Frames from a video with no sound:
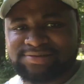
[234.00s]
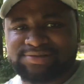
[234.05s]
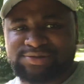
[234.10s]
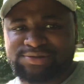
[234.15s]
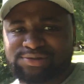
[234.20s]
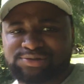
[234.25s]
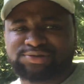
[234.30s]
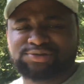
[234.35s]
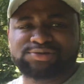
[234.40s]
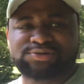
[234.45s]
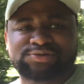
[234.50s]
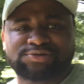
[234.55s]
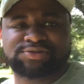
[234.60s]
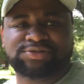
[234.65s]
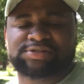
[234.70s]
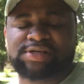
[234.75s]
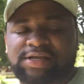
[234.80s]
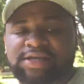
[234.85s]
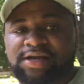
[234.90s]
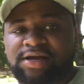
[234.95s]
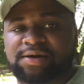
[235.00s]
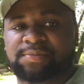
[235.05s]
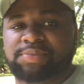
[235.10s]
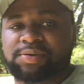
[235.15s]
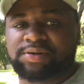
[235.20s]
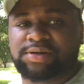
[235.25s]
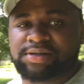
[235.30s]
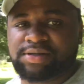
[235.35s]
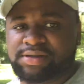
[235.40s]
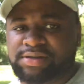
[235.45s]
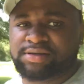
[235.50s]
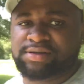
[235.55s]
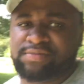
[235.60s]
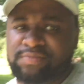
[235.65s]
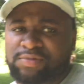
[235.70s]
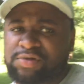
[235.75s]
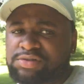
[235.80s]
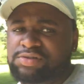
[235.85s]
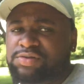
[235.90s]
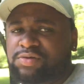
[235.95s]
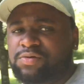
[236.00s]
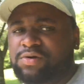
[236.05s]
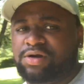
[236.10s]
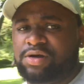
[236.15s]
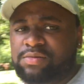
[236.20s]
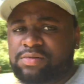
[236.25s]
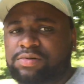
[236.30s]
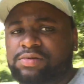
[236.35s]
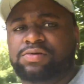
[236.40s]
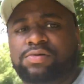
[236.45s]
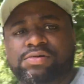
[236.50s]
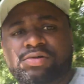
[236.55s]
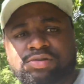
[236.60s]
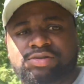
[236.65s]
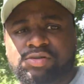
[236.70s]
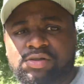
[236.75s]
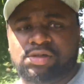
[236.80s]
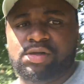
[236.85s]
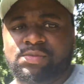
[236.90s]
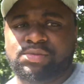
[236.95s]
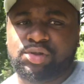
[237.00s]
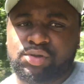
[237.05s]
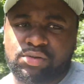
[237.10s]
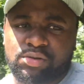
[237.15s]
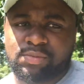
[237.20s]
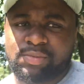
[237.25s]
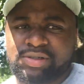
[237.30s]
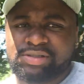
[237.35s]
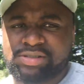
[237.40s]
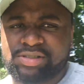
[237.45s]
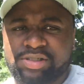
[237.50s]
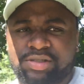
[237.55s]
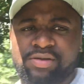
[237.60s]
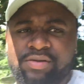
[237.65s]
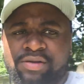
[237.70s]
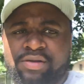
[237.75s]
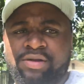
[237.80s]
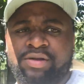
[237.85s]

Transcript: Two screws you take out and put in. Most of the work I'm gonna do in the truck, I'm gonna do it myself.